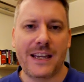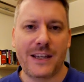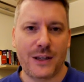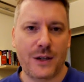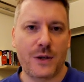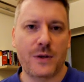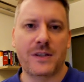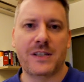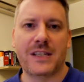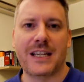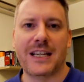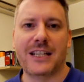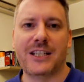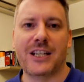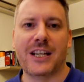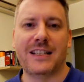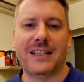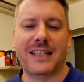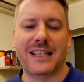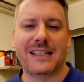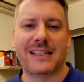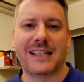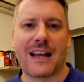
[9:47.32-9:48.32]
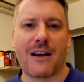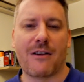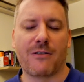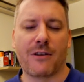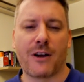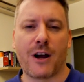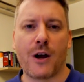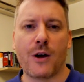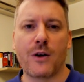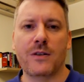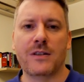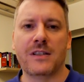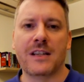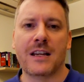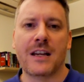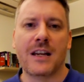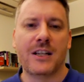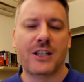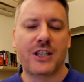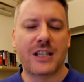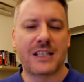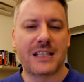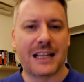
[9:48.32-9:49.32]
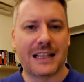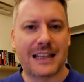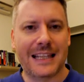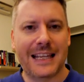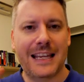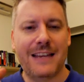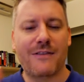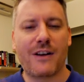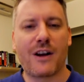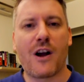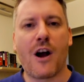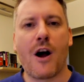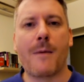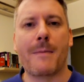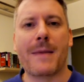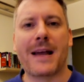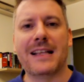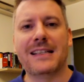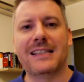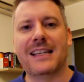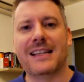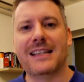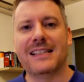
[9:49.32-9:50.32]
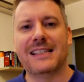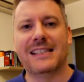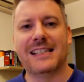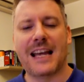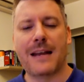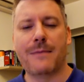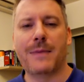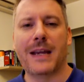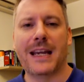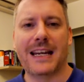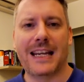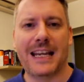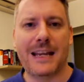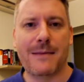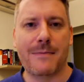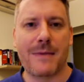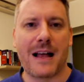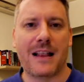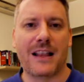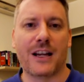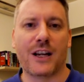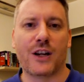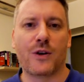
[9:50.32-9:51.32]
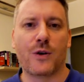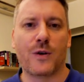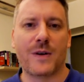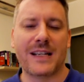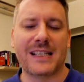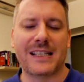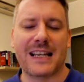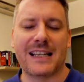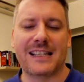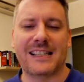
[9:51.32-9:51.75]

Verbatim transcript: usage discount codes. Just leave a comment, send me an email at chris at